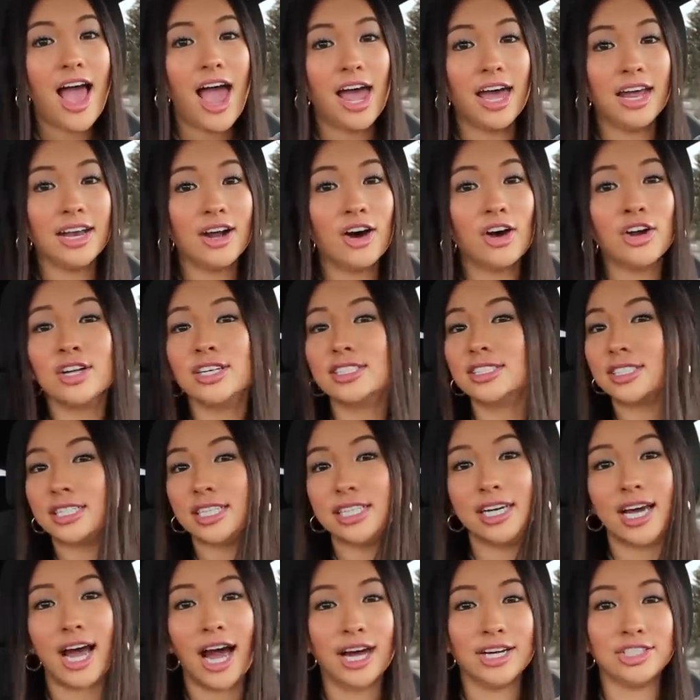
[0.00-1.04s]
And
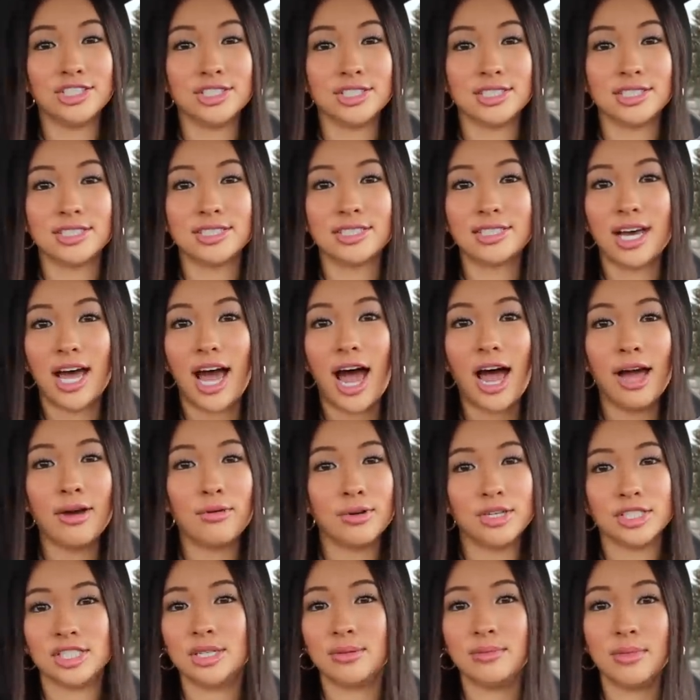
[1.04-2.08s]
honestly, I just, I
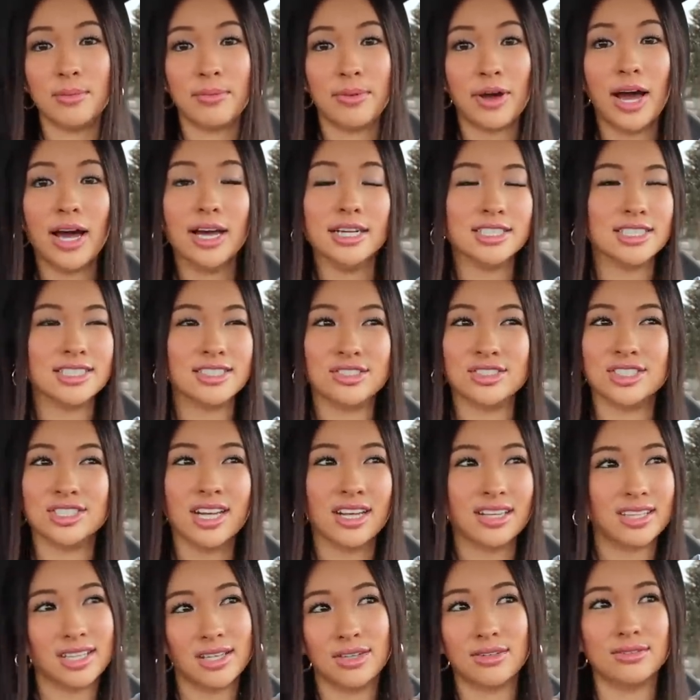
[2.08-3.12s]
wish him the best. There's
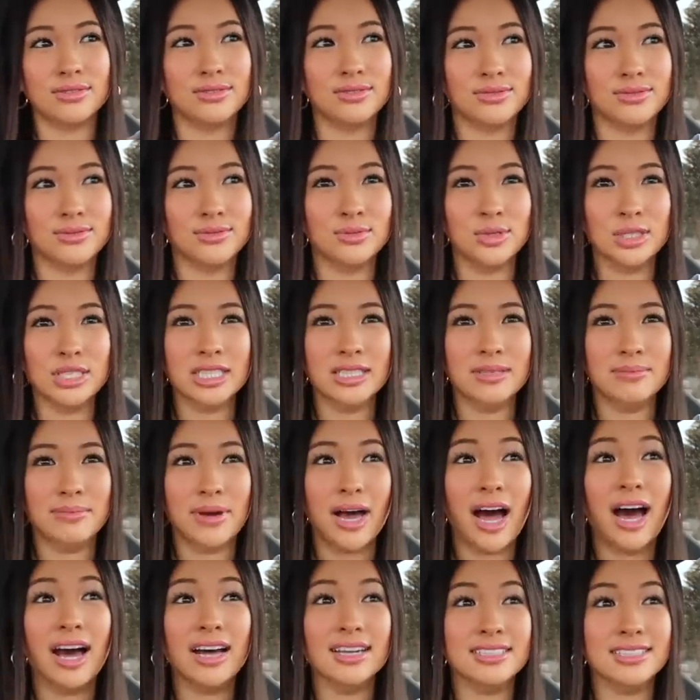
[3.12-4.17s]
nothing really
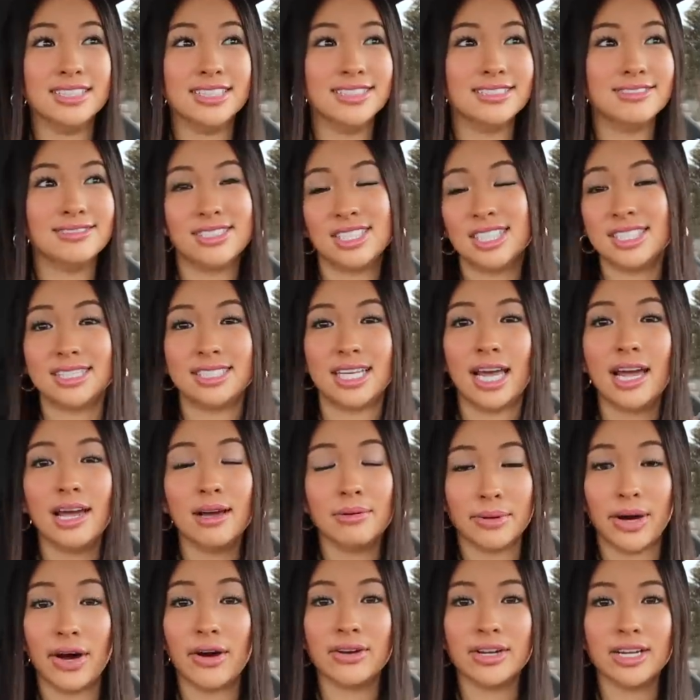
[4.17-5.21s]
bad to say
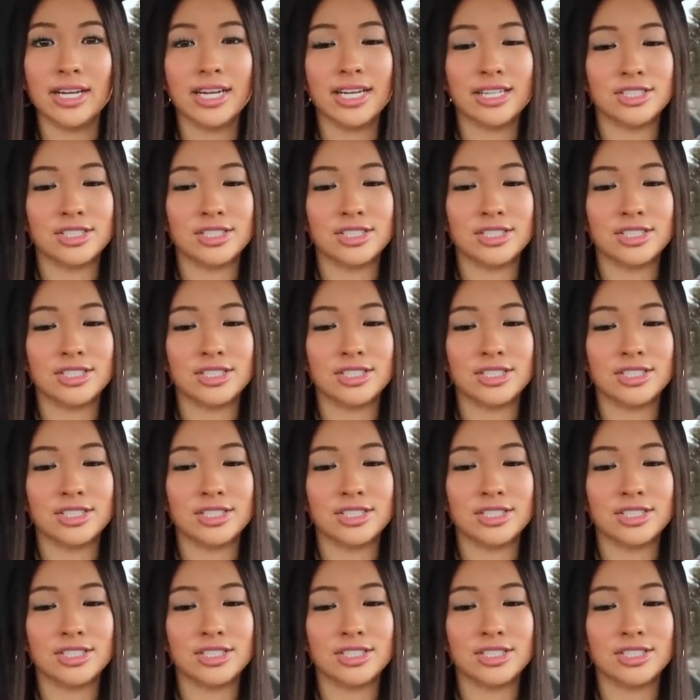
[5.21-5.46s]
about it.